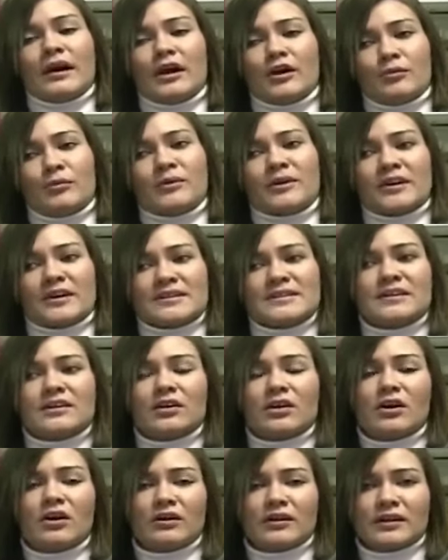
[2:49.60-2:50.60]
helping us
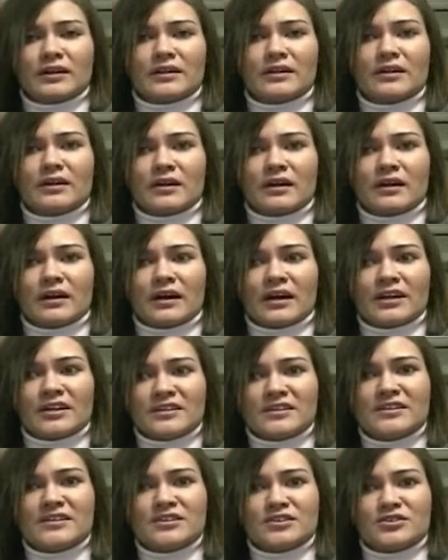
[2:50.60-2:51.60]
along. And I
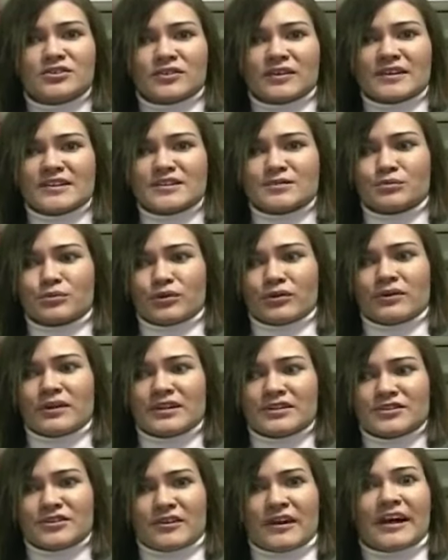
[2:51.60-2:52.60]
did enjoy it. It's more
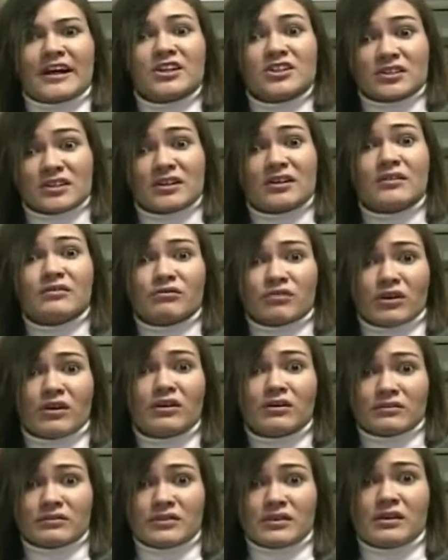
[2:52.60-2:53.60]
interaction
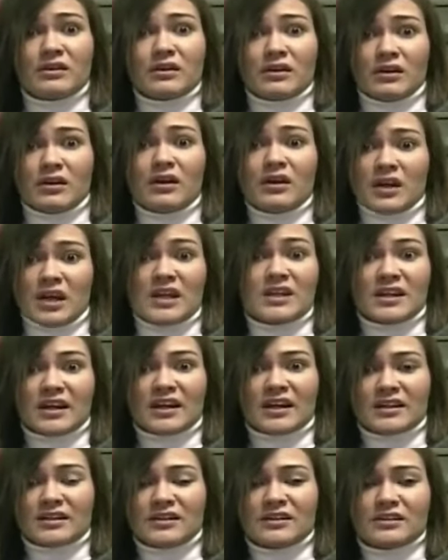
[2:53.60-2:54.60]
involved, and that
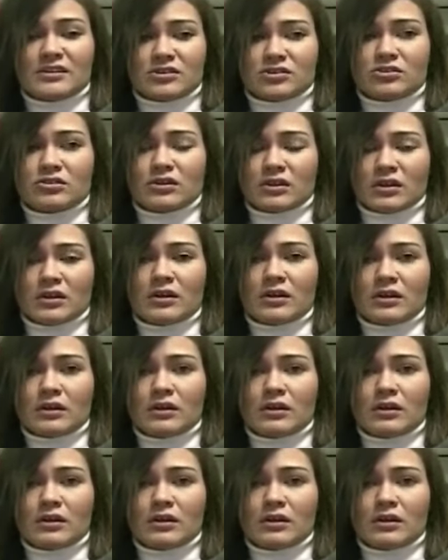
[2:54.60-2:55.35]
I did enjoy.